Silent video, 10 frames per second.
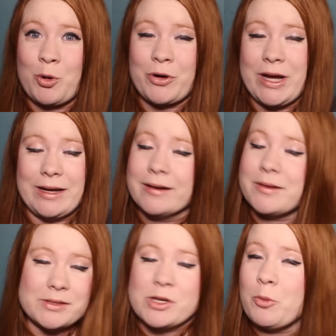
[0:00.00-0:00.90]
Maureen.
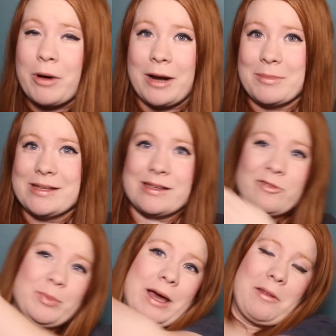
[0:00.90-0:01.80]
So proud of
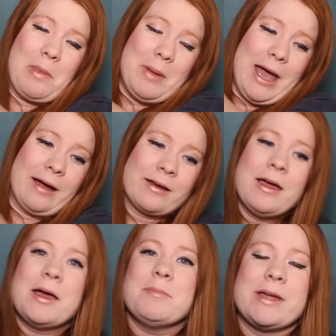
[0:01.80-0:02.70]
myself, pat on the back,
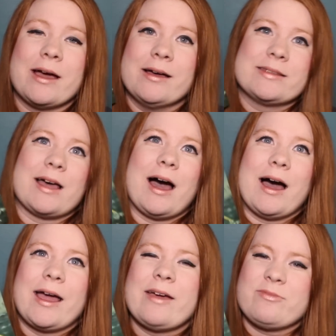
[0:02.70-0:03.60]
because
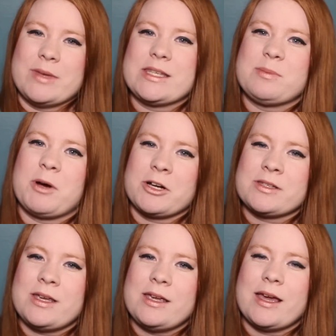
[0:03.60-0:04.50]
I have missed
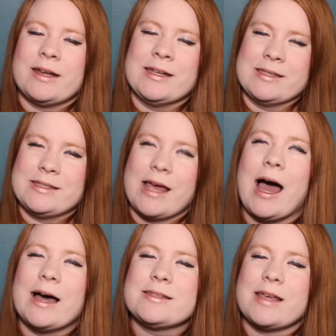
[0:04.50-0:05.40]
Percy and his
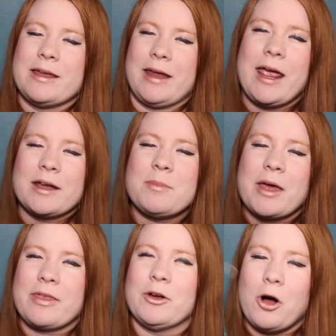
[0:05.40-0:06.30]
sass and
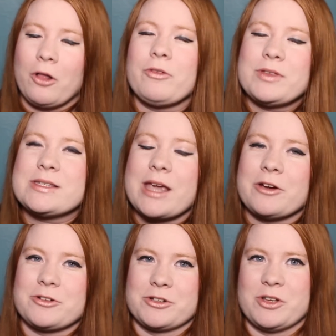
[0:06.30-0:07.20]
Annabeth and all of these
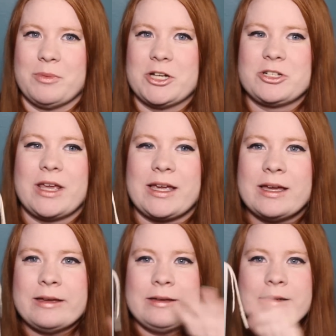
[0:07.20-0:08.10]
characters so much. Like,
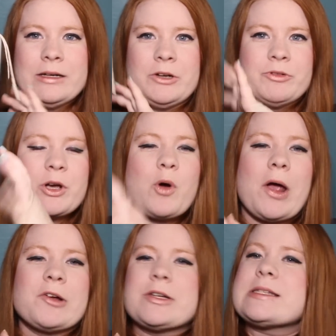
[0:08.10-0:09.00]
Rick
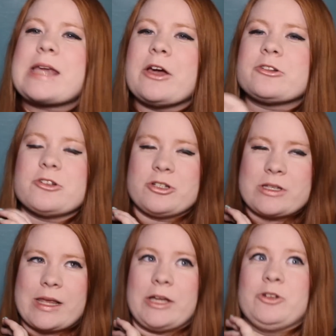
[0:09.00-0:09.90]
Riordan's characters
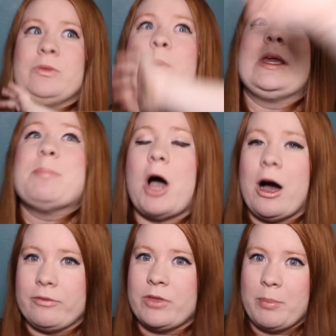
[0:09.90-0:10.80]
just like leap
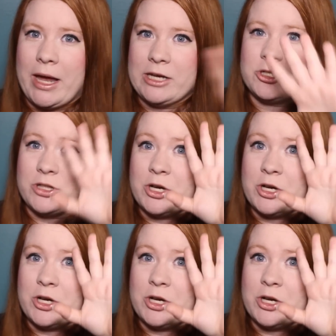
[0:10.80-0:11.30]
off the page.